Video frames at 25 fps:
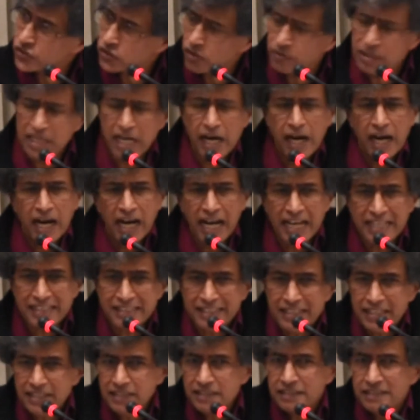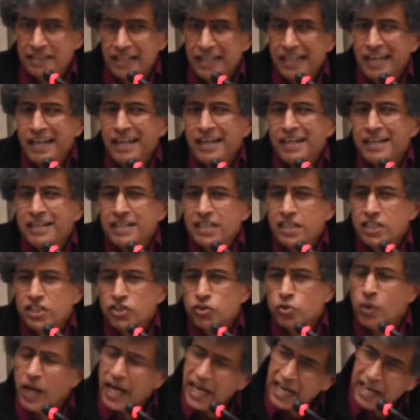So I think there
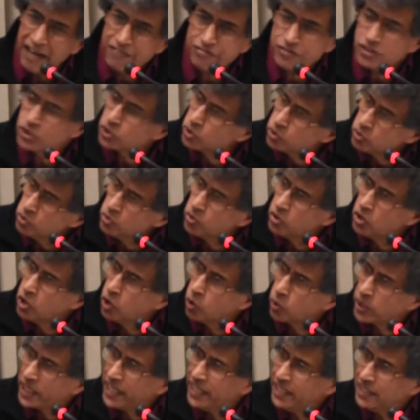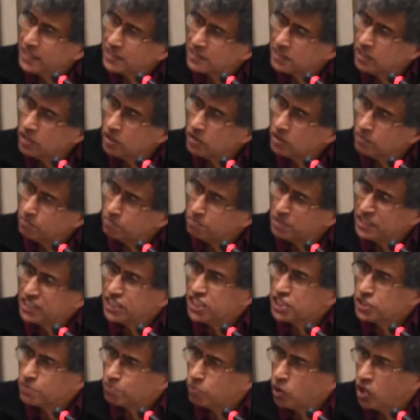you have to locate the
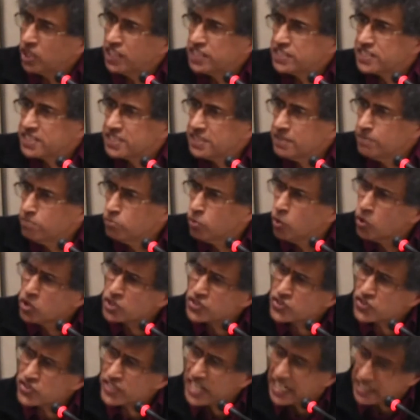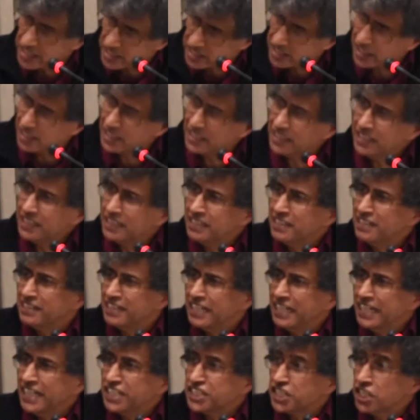British policy more centrally in
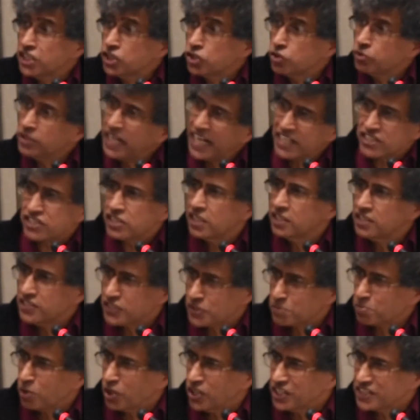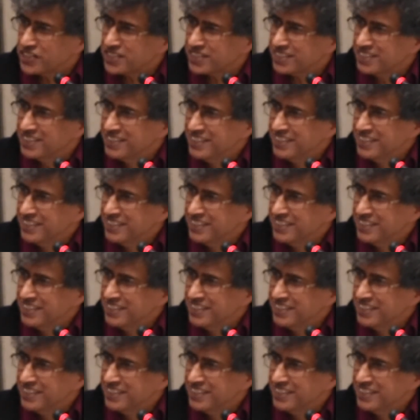relation to nationalist policy.